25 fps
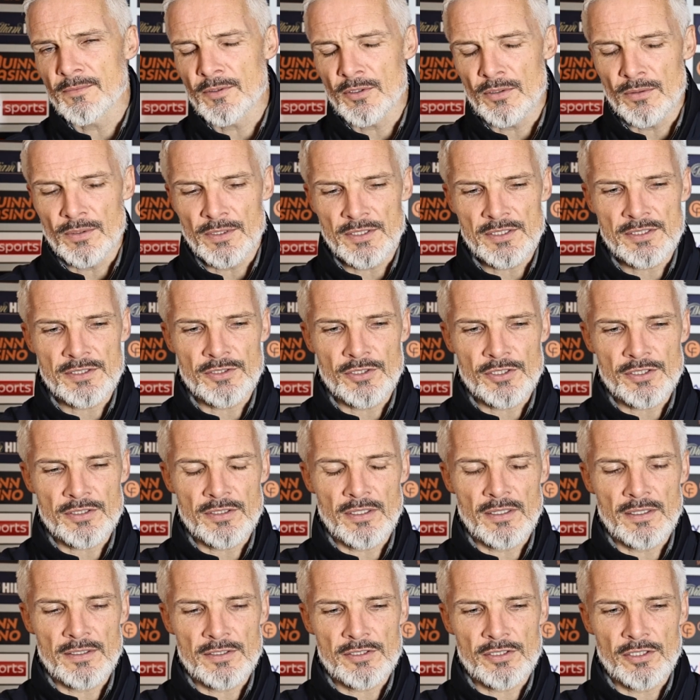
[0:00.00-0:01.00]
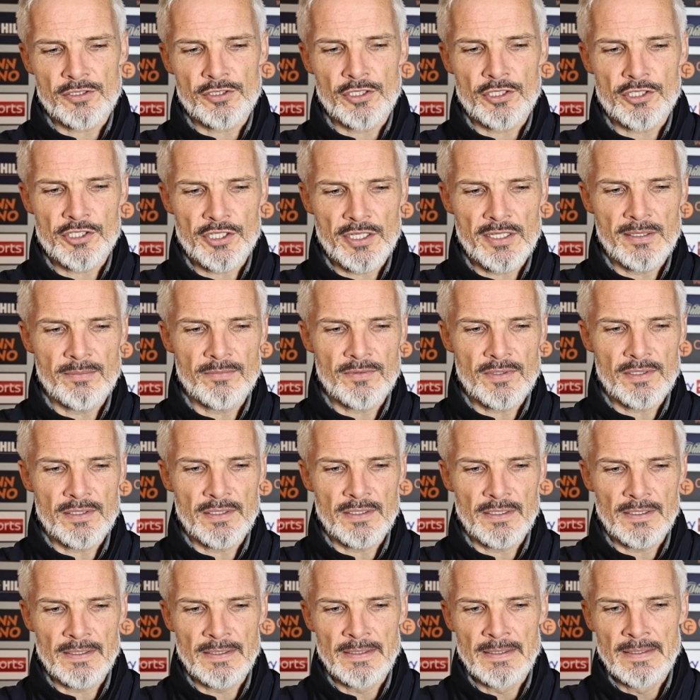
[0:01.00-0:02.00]
It's just such a shame
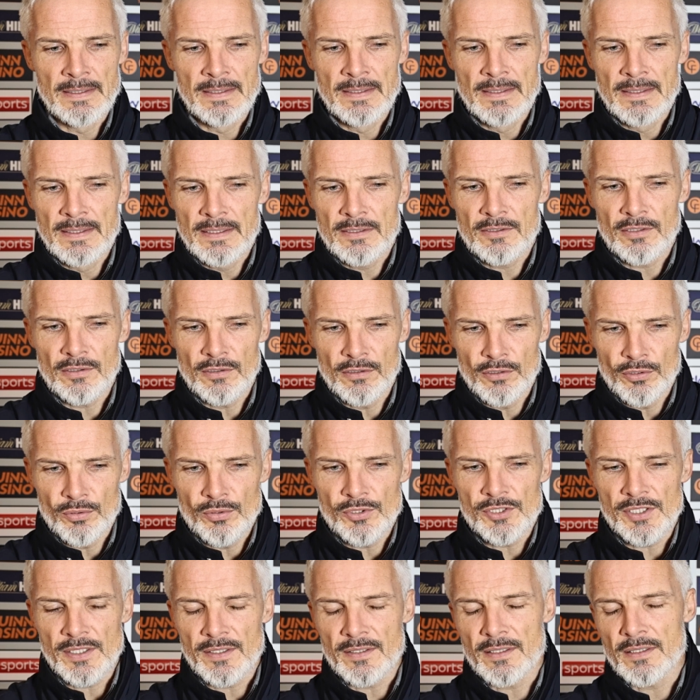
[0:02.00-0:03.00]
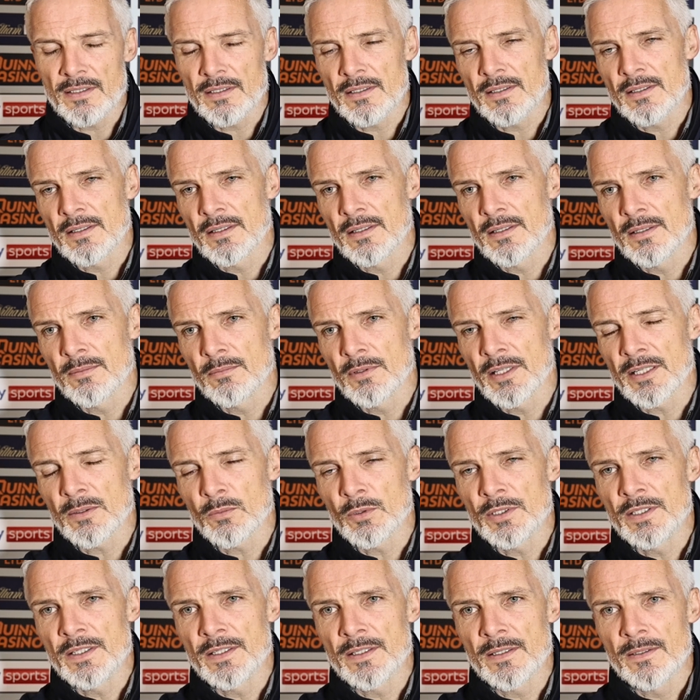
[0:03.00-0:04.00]
to lose it
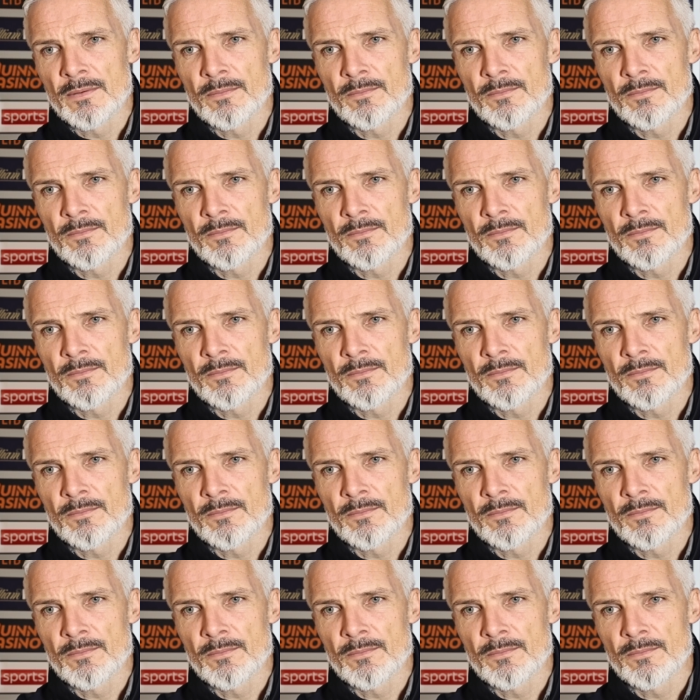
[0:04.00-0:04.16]
like we did.